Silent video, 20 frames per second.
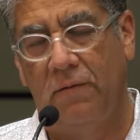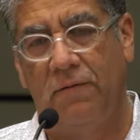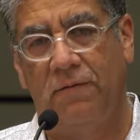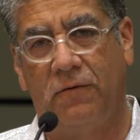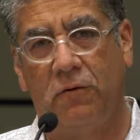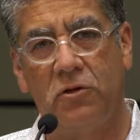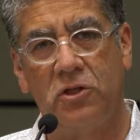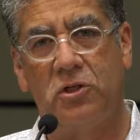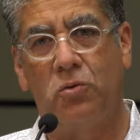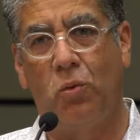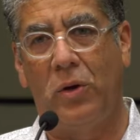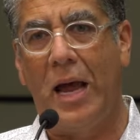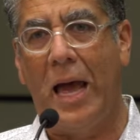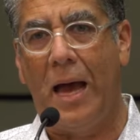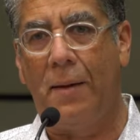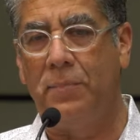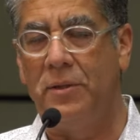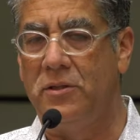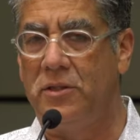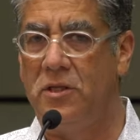First, what
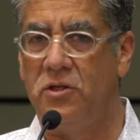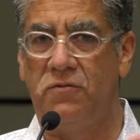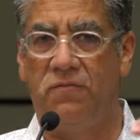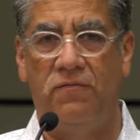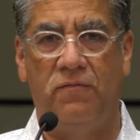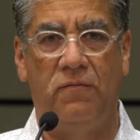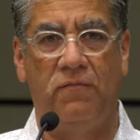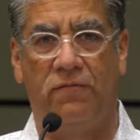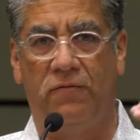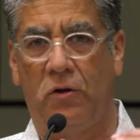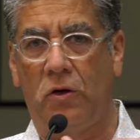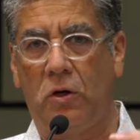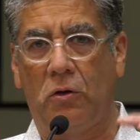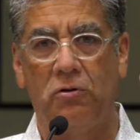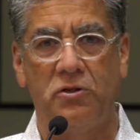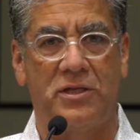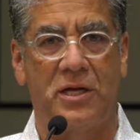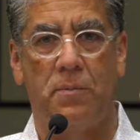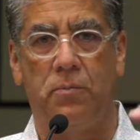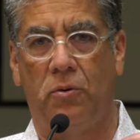happens is
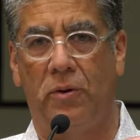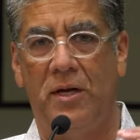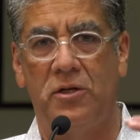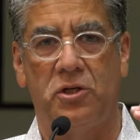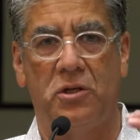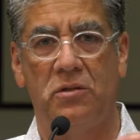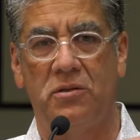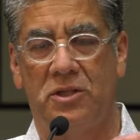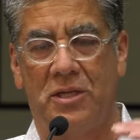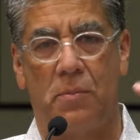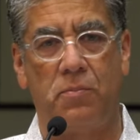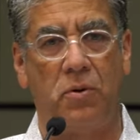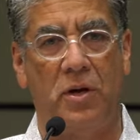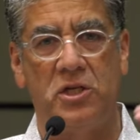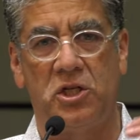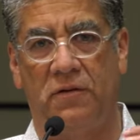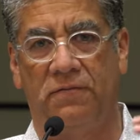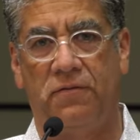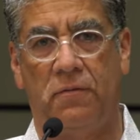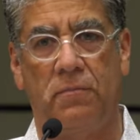vertical separation,
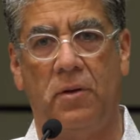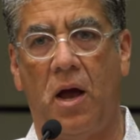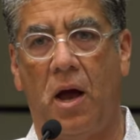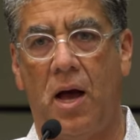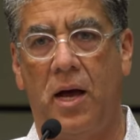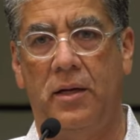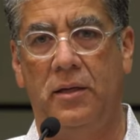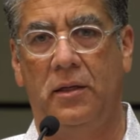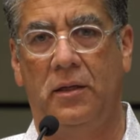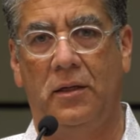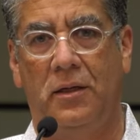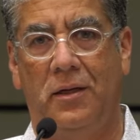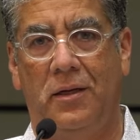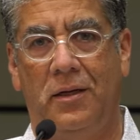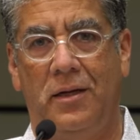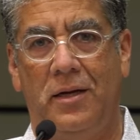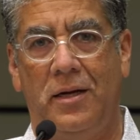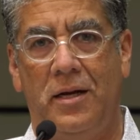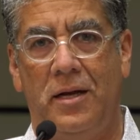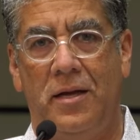separation from God.
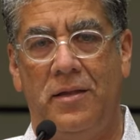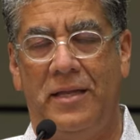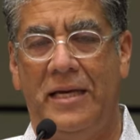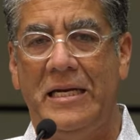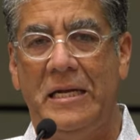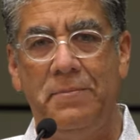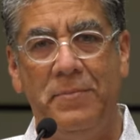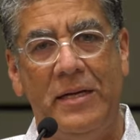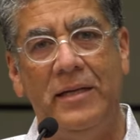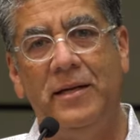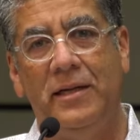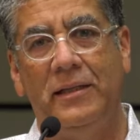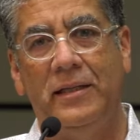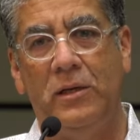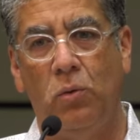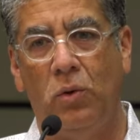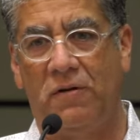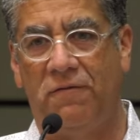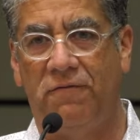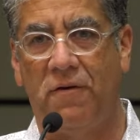Then,
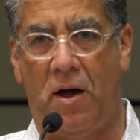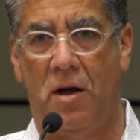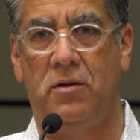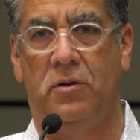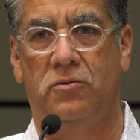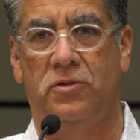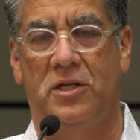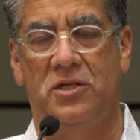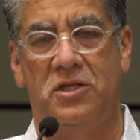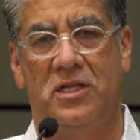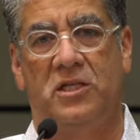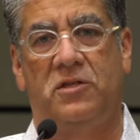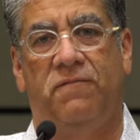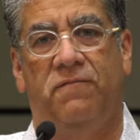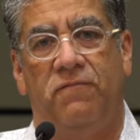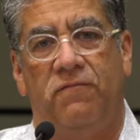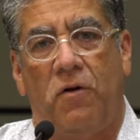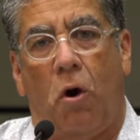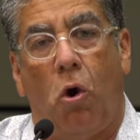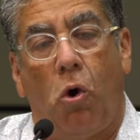immediately, what follows is this
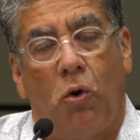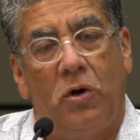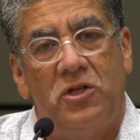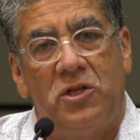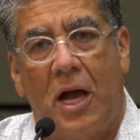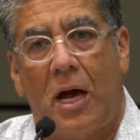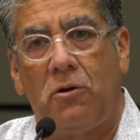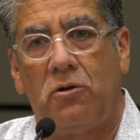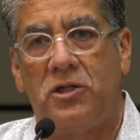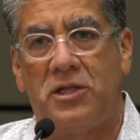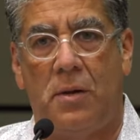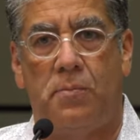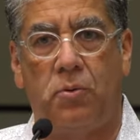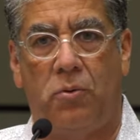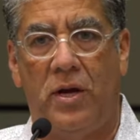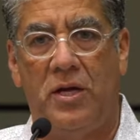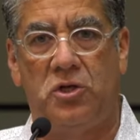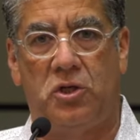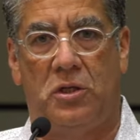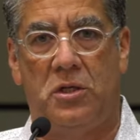horizontal
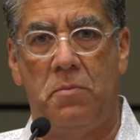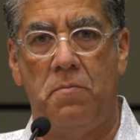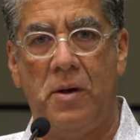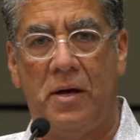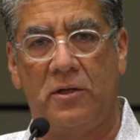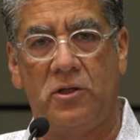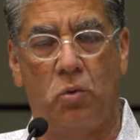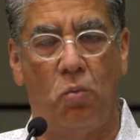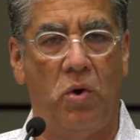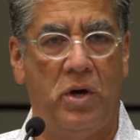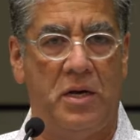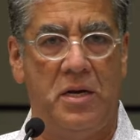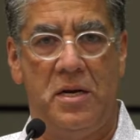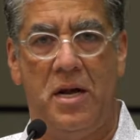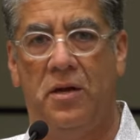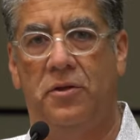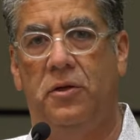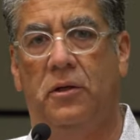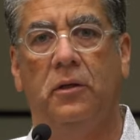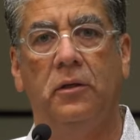separation amongst one
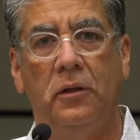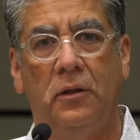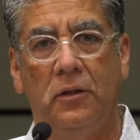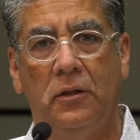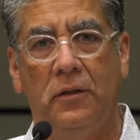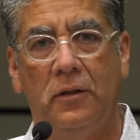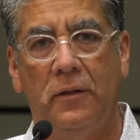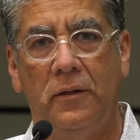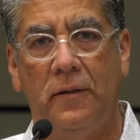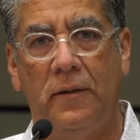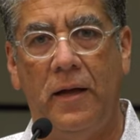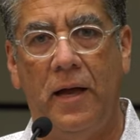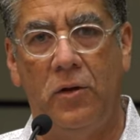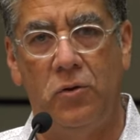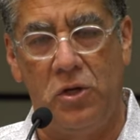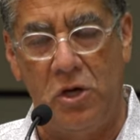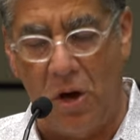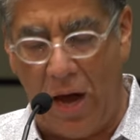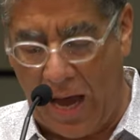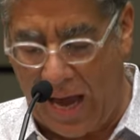another
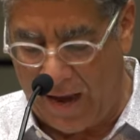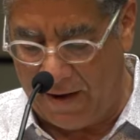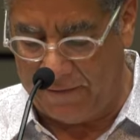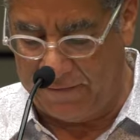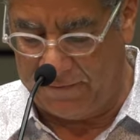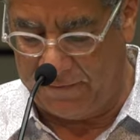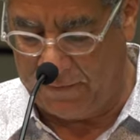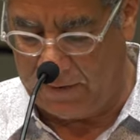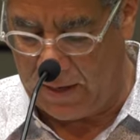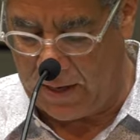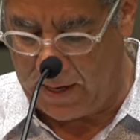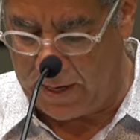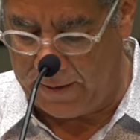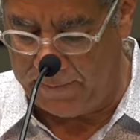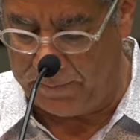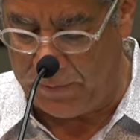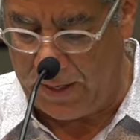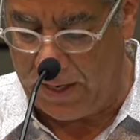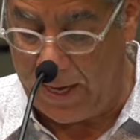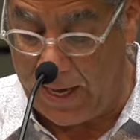and when you have
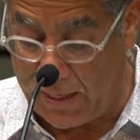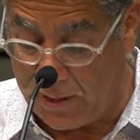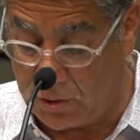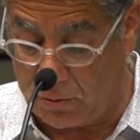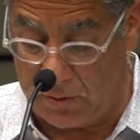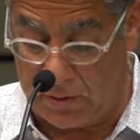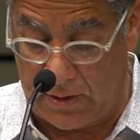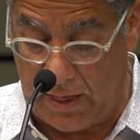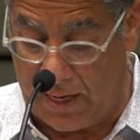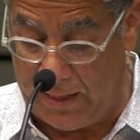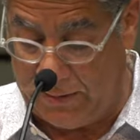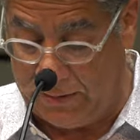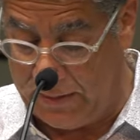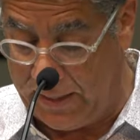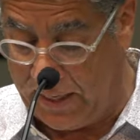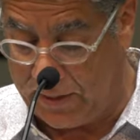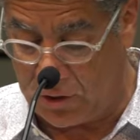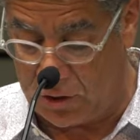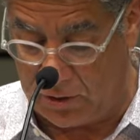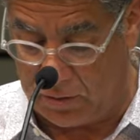um, hatred,
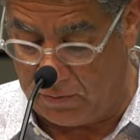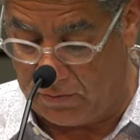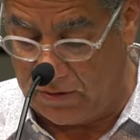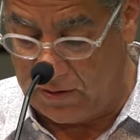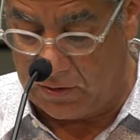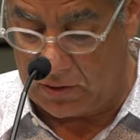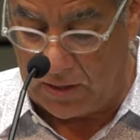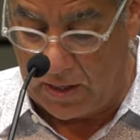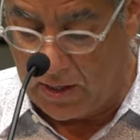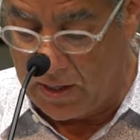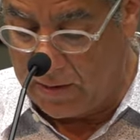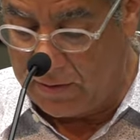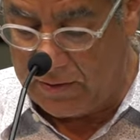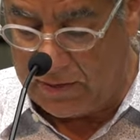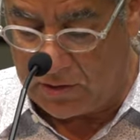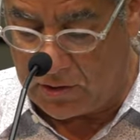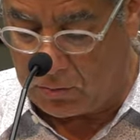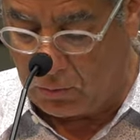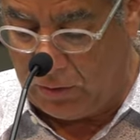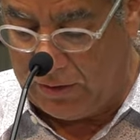alienation, this,
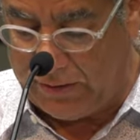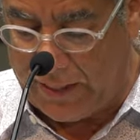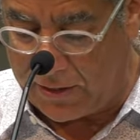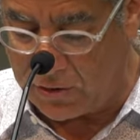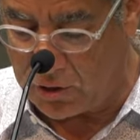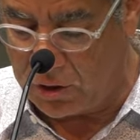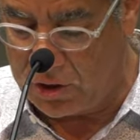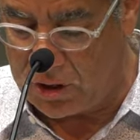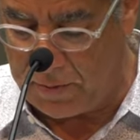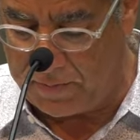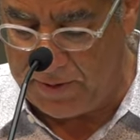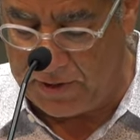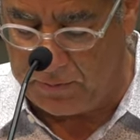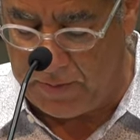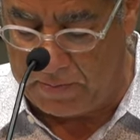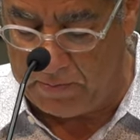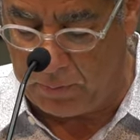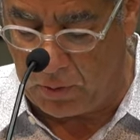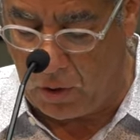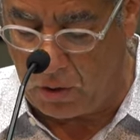this relationship has
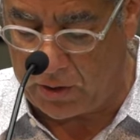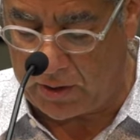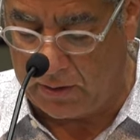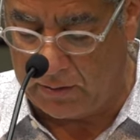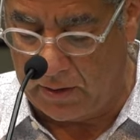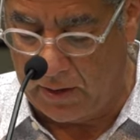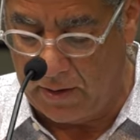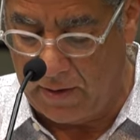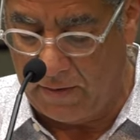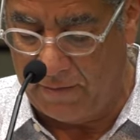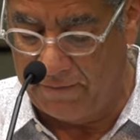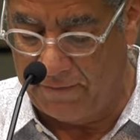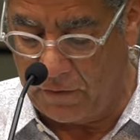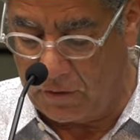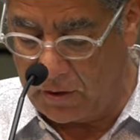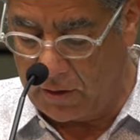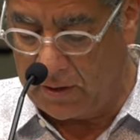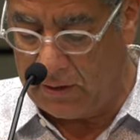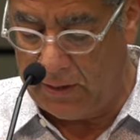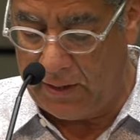been broken
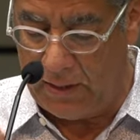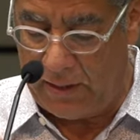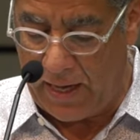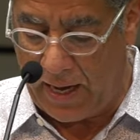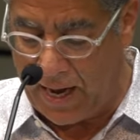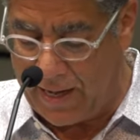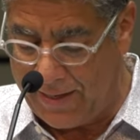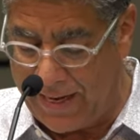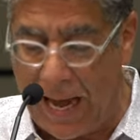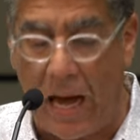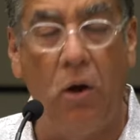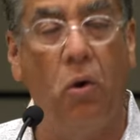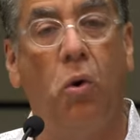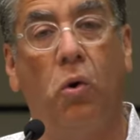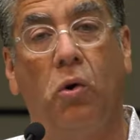vertically and now